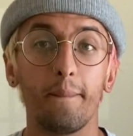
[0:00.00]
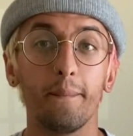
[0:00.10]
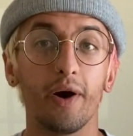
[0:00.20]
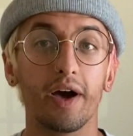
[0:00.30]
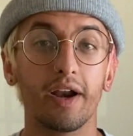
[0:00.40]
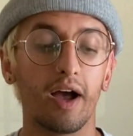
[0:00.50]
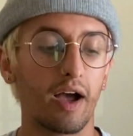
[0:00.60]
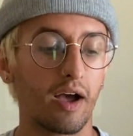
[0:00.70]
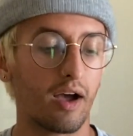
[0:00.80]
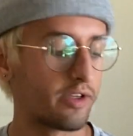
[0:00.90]
But
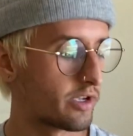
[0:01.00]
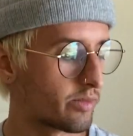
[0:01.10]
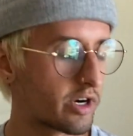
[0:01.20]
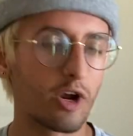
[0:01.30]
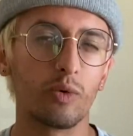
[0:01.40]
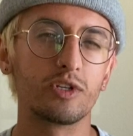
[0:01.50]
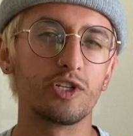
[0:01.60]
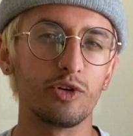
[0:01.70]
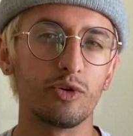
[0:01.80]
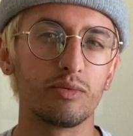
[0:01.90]
I think I'm gonna go with
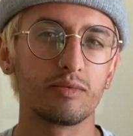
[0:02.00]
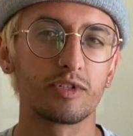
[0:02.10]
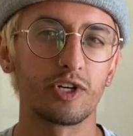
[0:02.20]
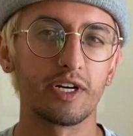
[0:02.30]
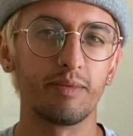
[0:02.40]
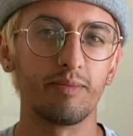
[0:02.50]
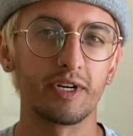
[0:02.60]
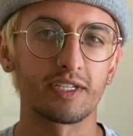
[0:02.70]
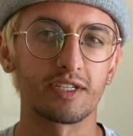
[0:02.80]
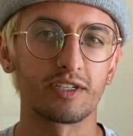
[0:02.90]
2, try to
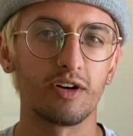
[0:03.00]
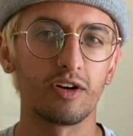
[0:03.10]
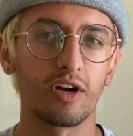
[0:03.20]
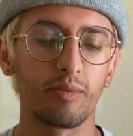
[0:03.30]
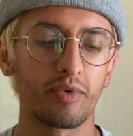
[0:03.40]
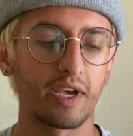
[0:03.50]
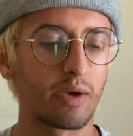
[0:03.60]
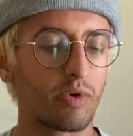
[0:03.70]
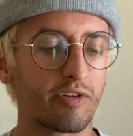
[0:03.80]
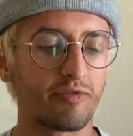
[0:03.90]
mix the song up. And
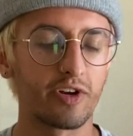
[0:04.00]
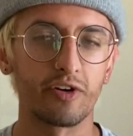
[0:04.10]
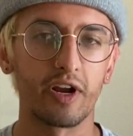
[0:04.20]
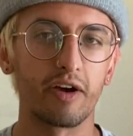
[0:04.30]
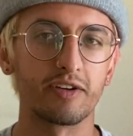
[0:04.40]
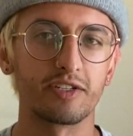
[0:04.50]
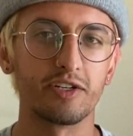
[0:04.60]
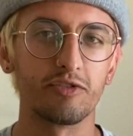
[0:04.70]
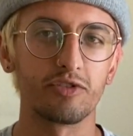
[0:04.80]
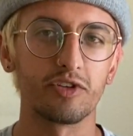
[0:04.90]
what I figured out is he
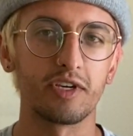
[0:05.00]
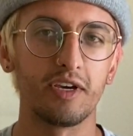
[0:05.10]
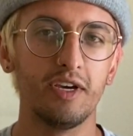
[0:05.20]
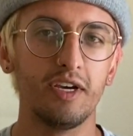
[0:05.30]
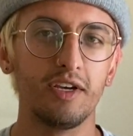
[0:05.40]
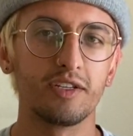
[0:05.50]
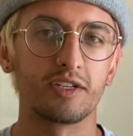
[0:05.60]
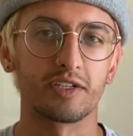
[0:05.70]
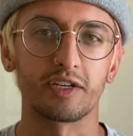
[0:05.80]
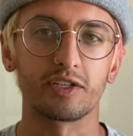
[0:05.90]
usually does
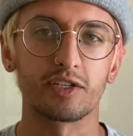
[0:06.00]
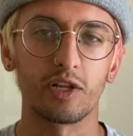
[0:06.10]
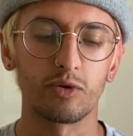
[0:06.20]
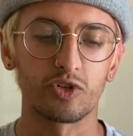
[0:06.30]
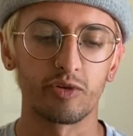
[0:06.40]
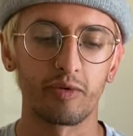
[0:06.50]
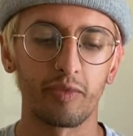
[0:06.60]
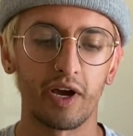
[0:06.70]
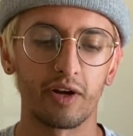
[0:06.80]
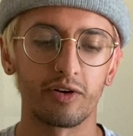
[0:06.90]
like a slow strumming
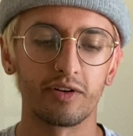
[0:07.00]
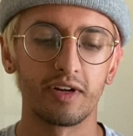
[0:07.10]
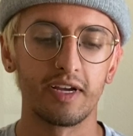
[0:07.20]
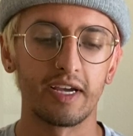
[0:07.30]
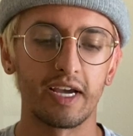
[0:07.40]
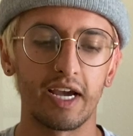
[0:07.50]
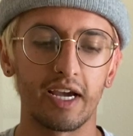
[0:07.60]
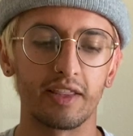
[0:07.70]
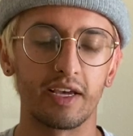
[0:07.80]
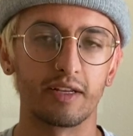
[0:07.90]
pattern
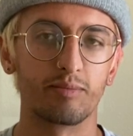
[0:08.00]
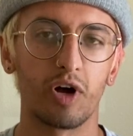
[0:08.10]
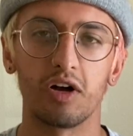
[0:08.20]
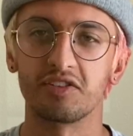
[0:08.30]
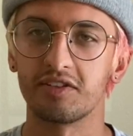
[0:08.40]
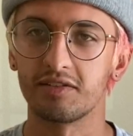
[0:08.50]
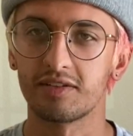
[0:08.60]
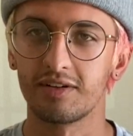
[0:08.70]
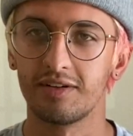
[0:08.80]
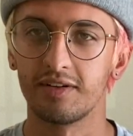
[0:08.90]
and then pauses
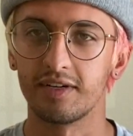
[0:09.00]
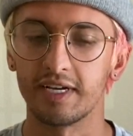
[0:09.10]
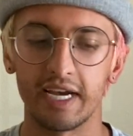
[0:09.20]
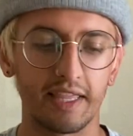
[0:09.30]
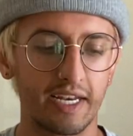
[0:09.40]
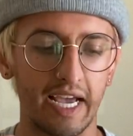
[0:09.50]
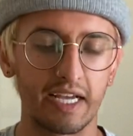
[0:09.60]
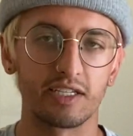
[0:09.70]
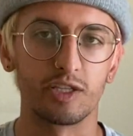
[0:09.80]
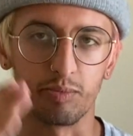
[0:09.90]
and then
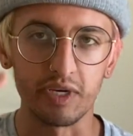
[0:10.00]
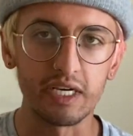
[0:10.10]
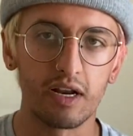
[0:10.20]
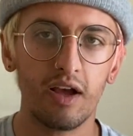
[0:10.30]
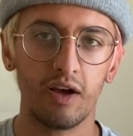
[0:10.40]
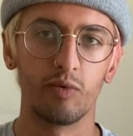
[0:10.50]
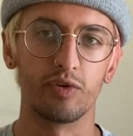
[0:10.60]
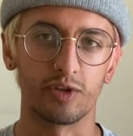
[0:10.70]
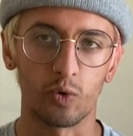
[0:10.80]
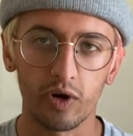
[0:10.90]
adds the beat with
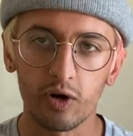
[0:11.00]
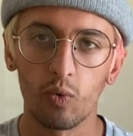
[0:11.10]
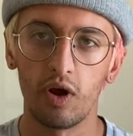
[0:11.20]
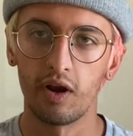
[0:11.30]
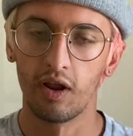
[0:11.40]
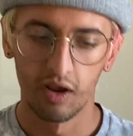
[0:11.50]
a quicker one.